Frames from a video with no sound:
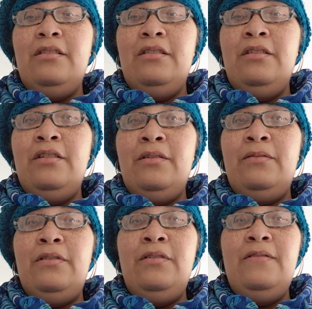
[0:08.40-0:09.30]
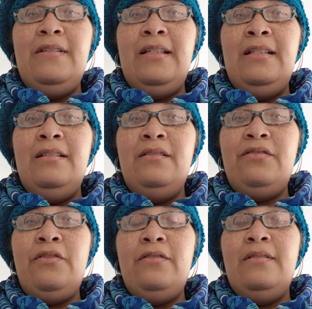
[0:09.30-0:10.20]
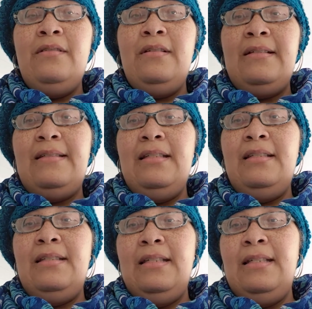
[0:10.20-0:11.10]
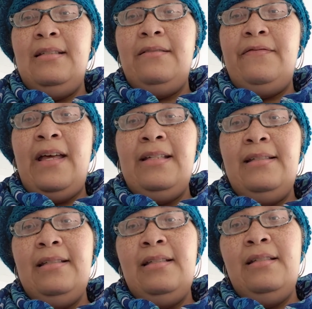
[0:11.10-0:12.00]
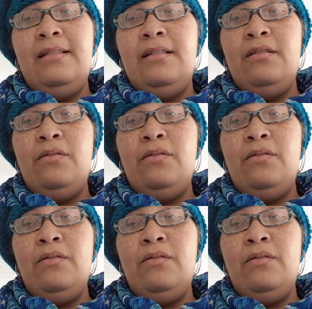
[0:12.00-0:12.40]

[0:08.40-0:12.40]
using certain assisted devices